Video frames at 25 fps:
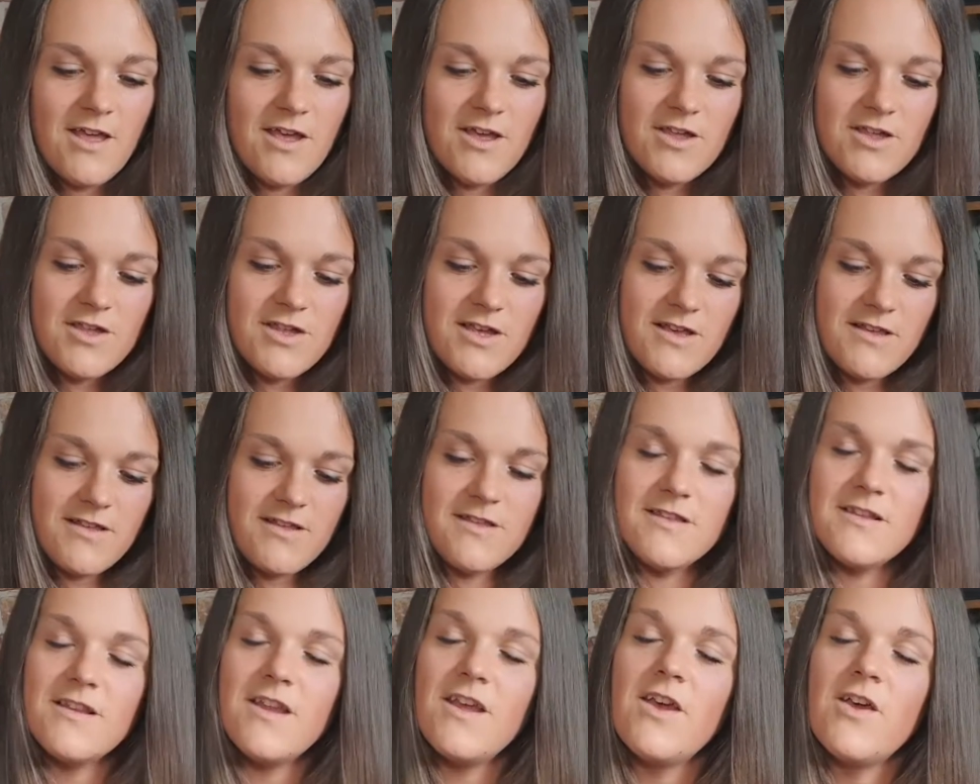
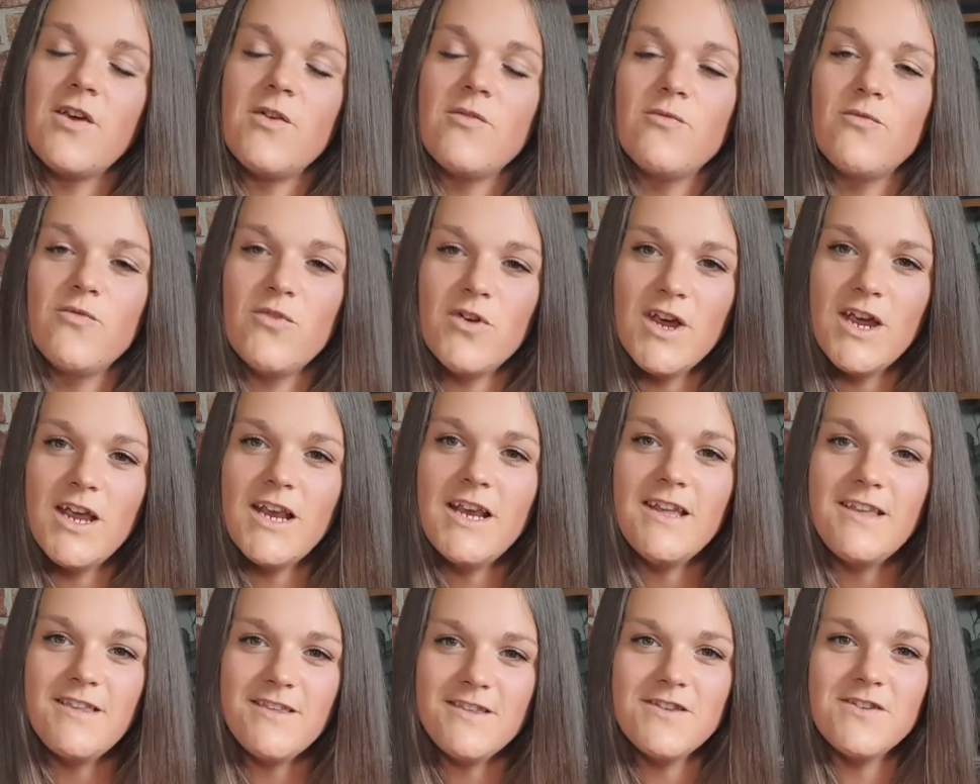she's
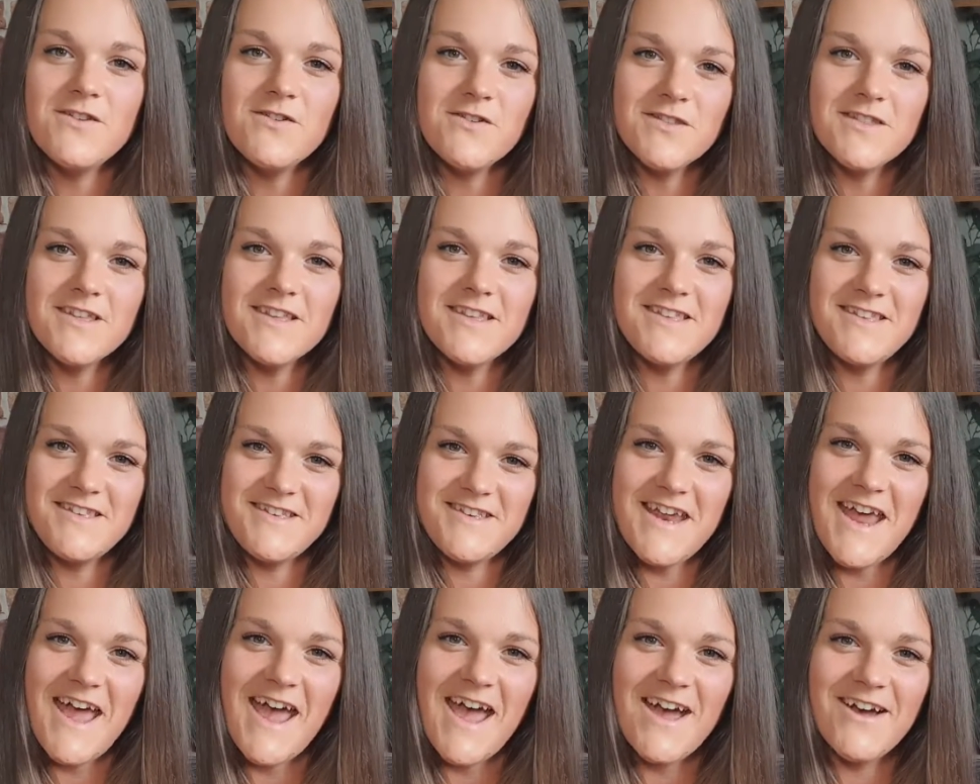really stuck this
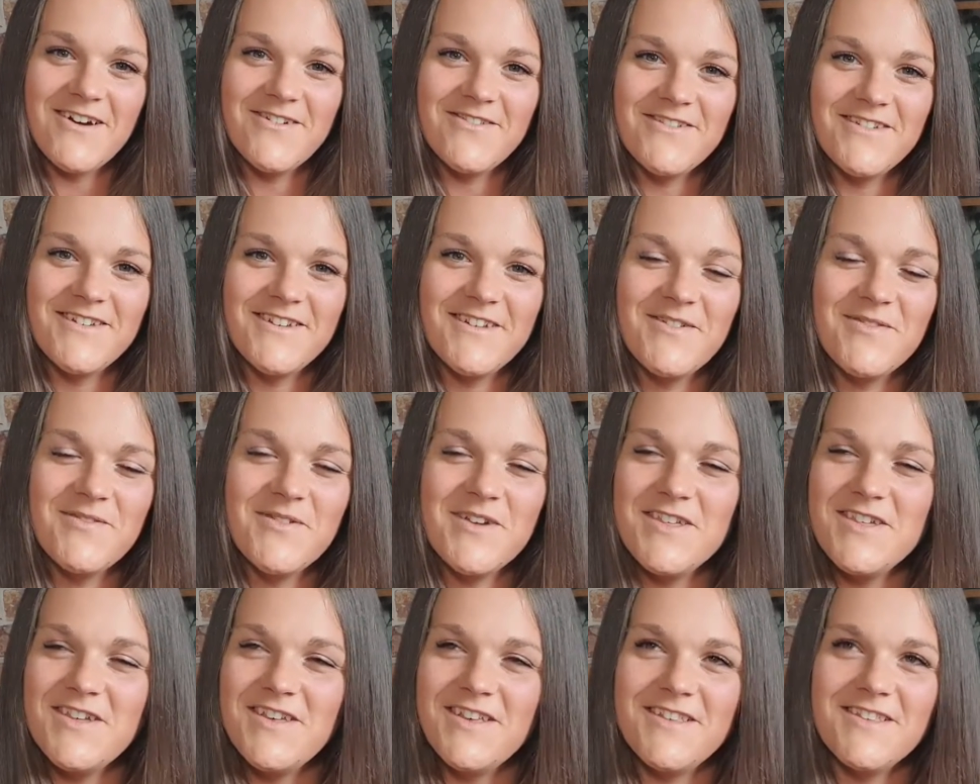down,
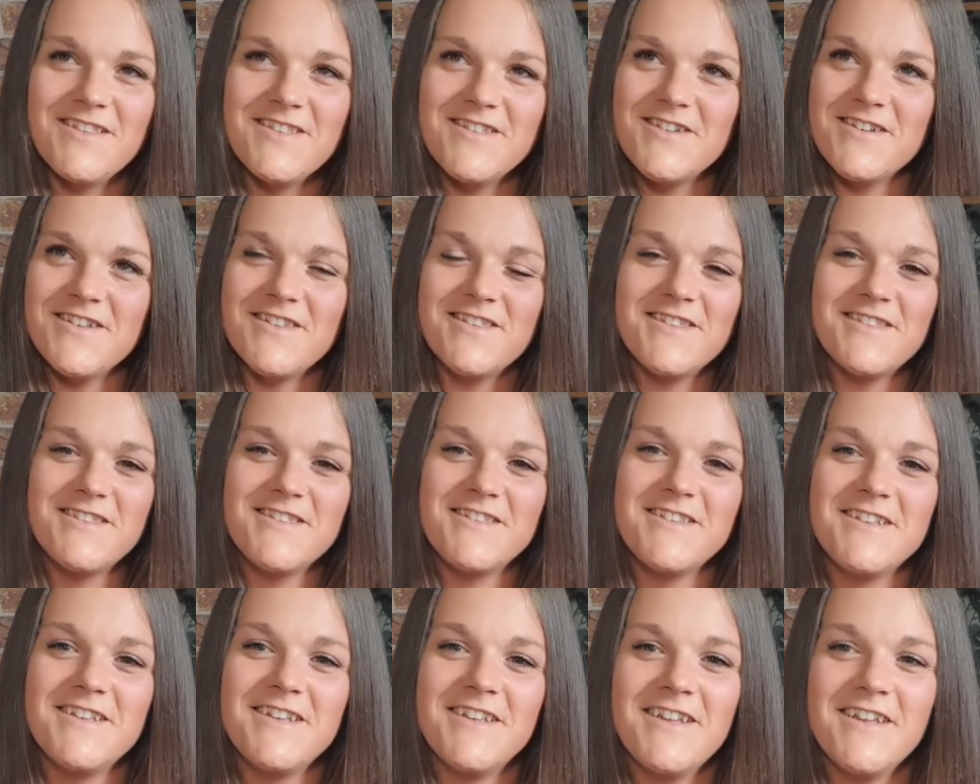which is just
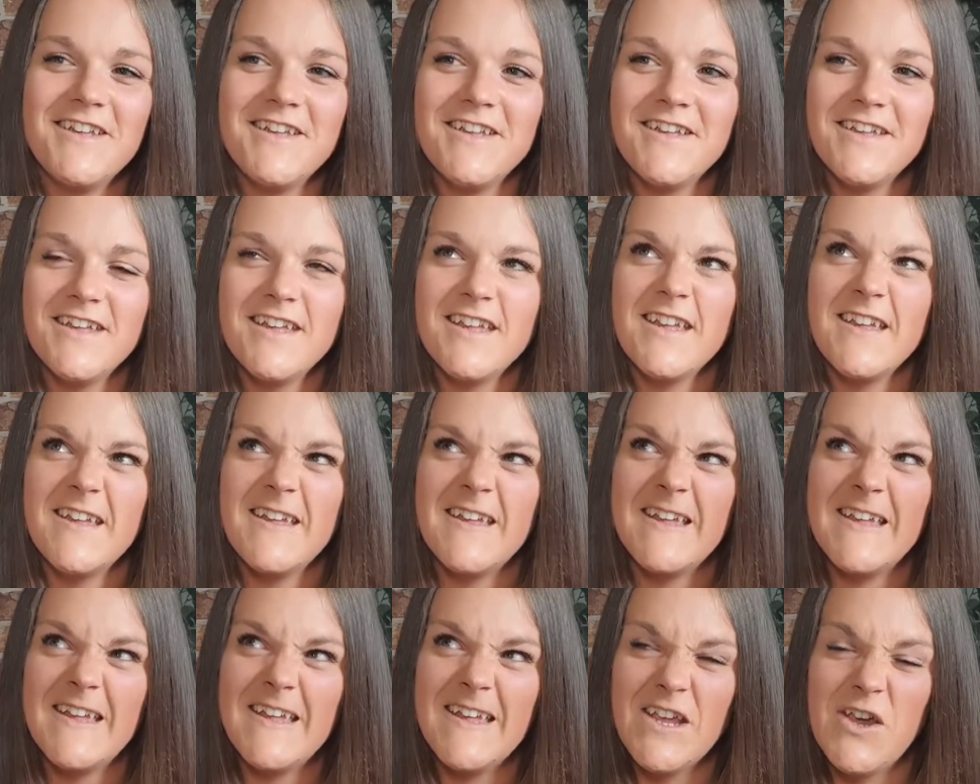
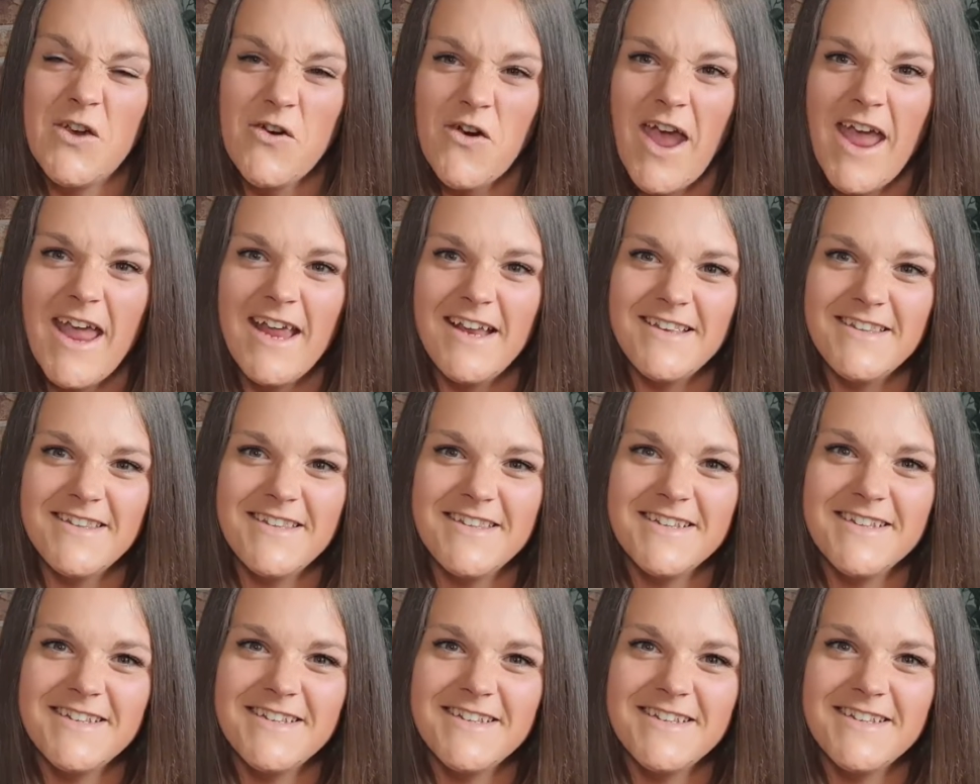great.